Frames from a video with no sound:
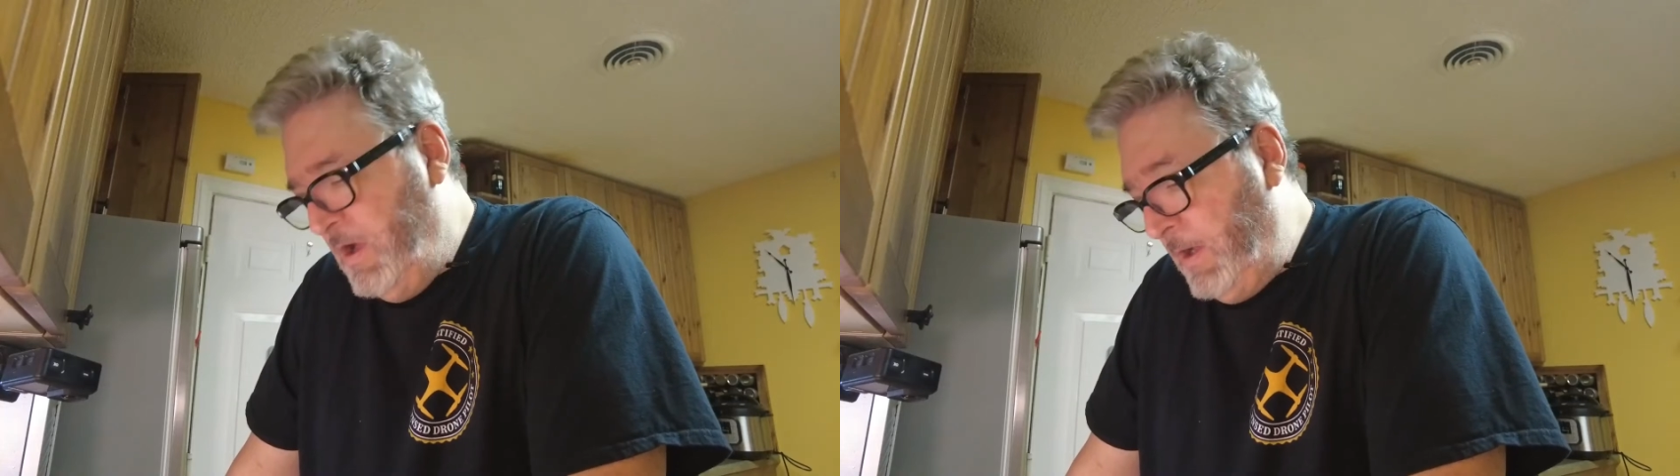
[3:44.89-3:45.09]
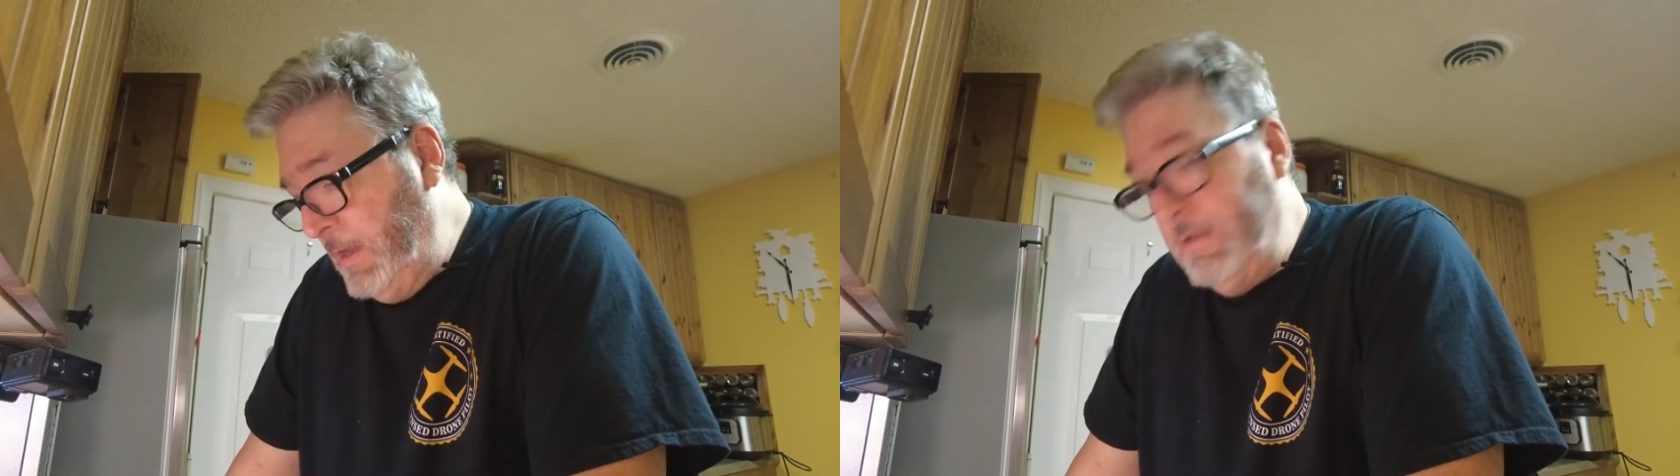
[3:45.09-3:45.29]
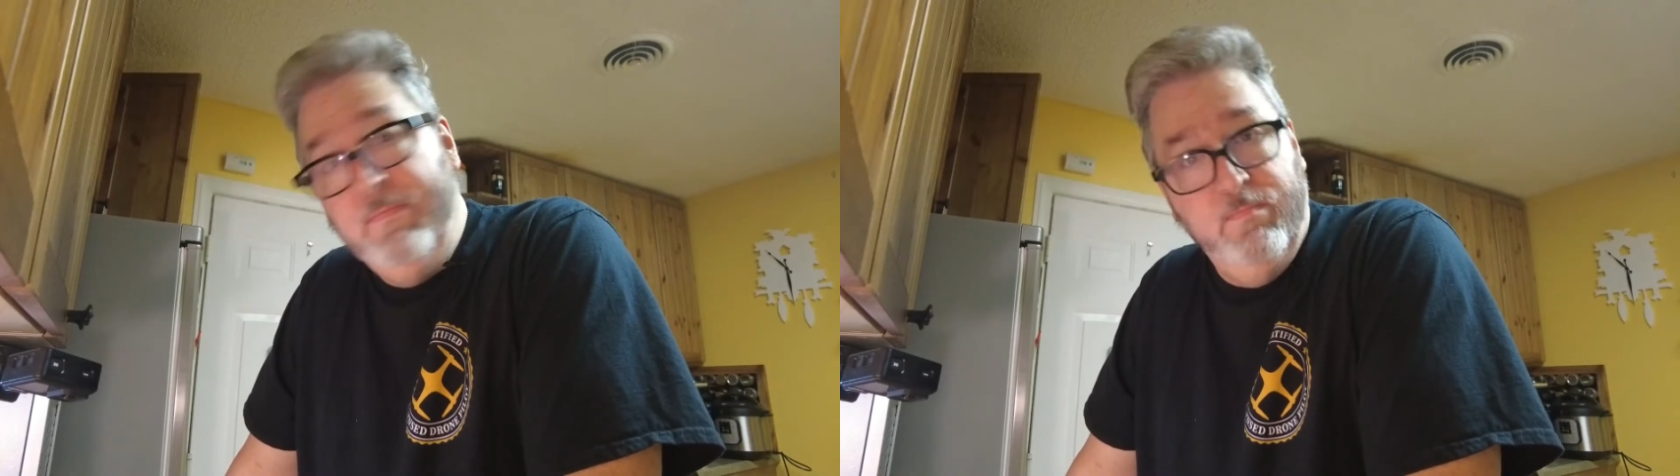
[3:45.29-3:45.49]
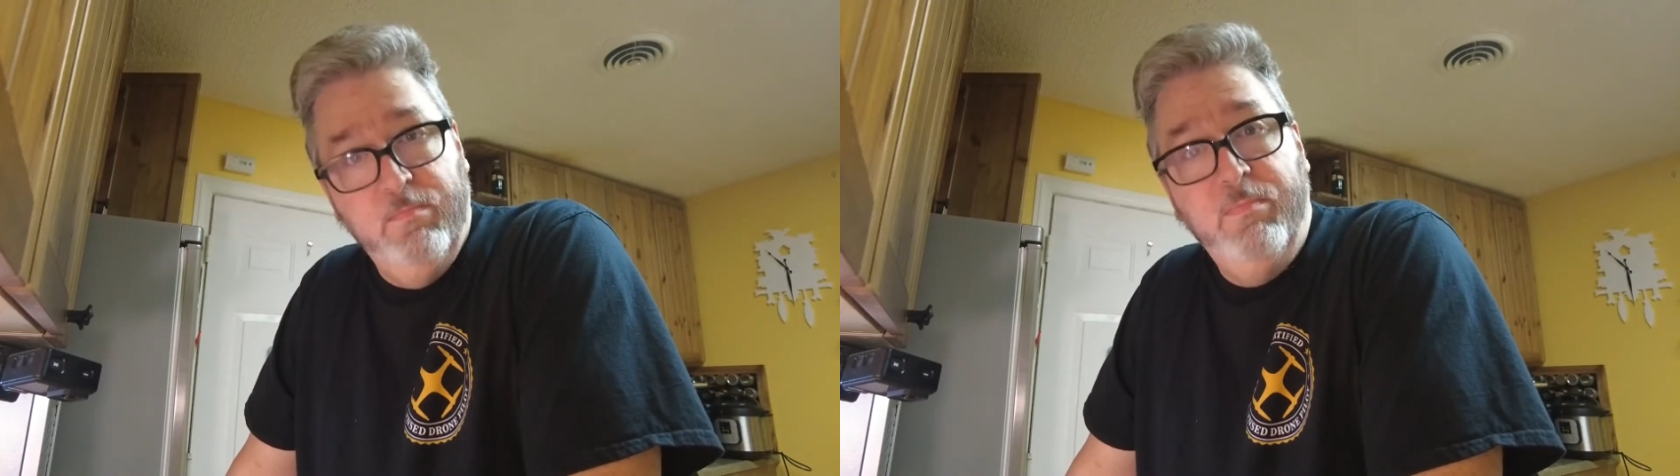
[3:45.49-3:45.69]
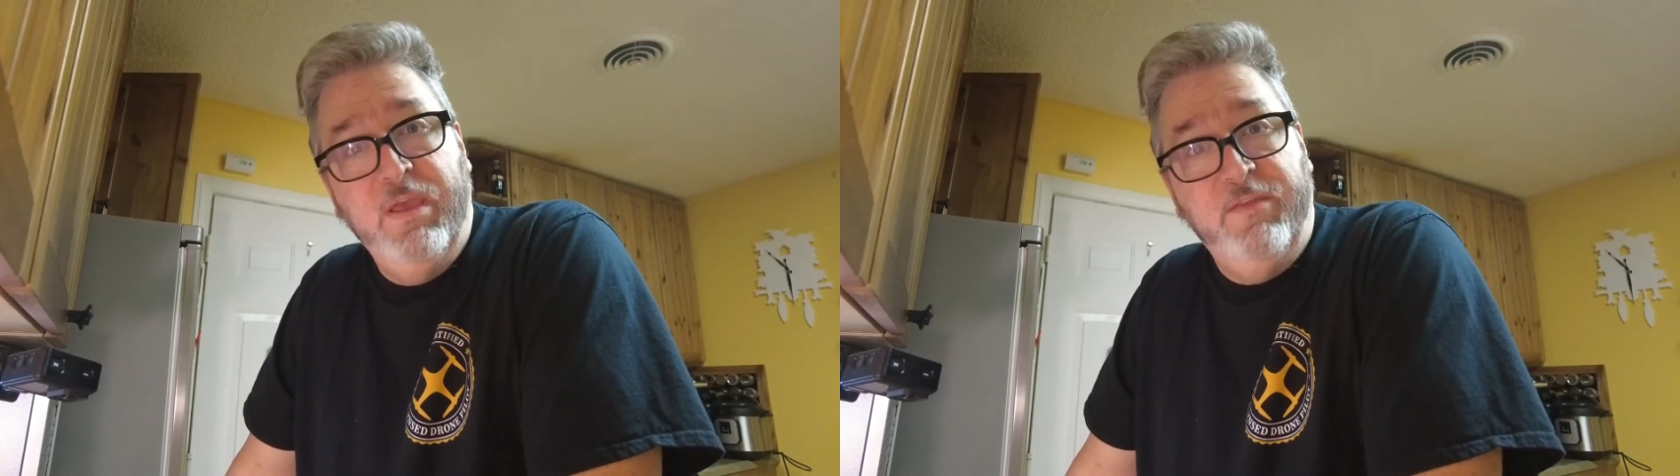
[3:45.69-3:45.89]
All right,
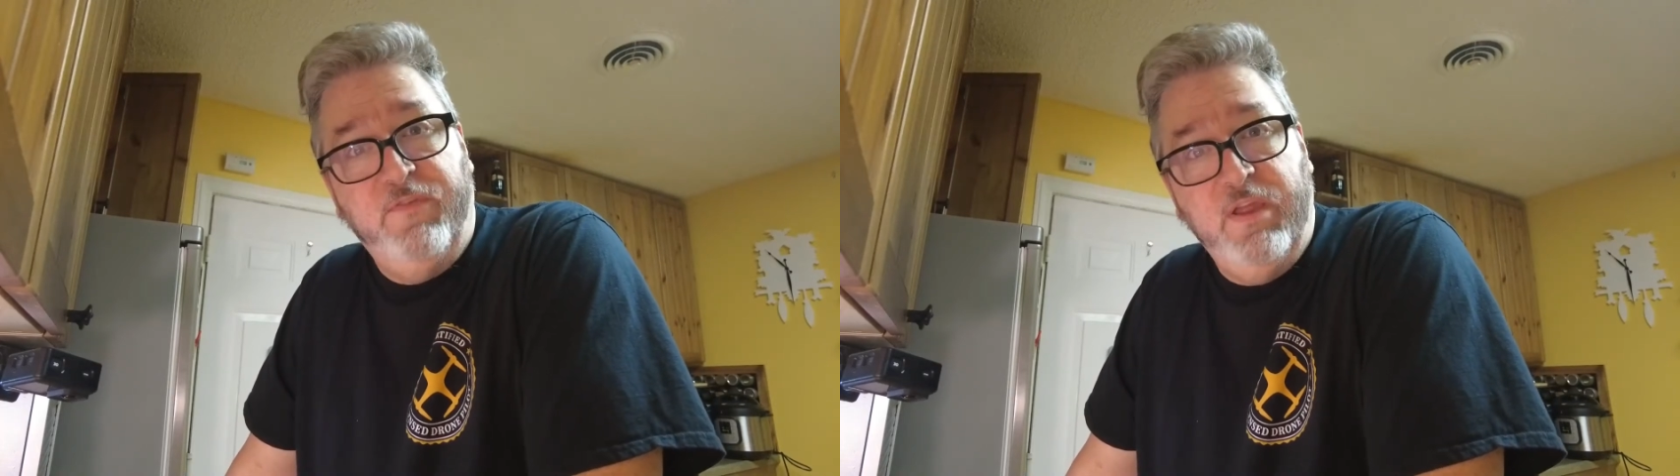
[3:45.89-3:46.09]
in the